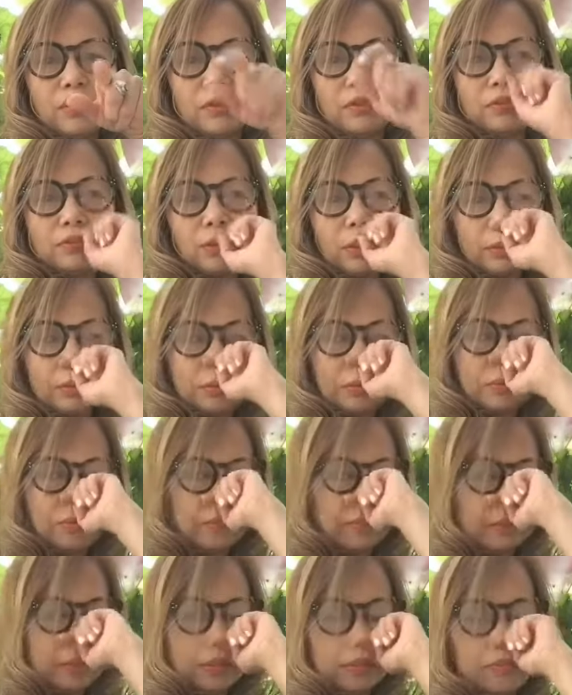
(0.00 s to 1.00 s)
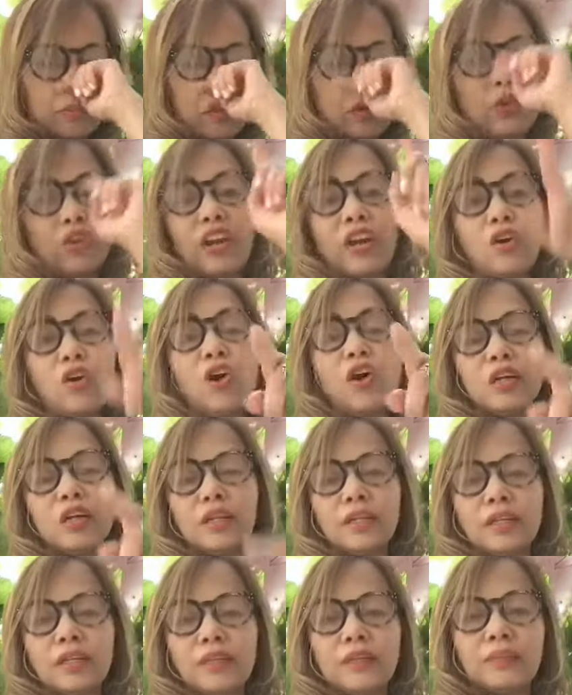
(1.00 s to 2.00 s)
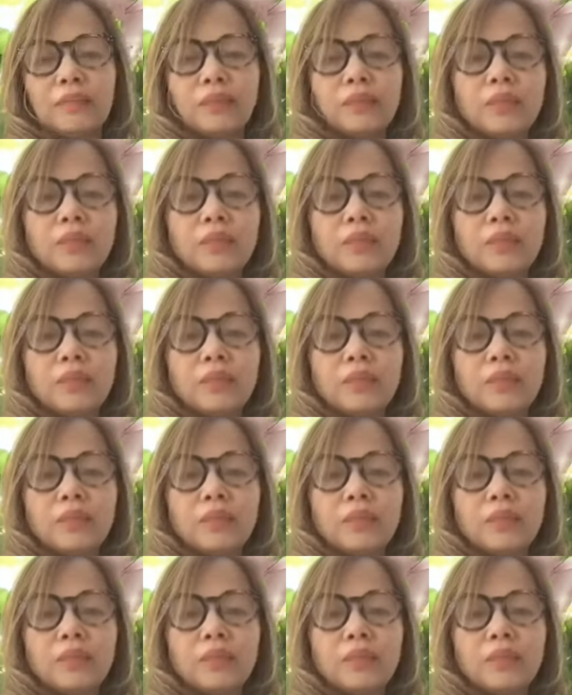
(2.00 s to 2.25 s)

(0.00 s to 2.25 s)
in front of me for recording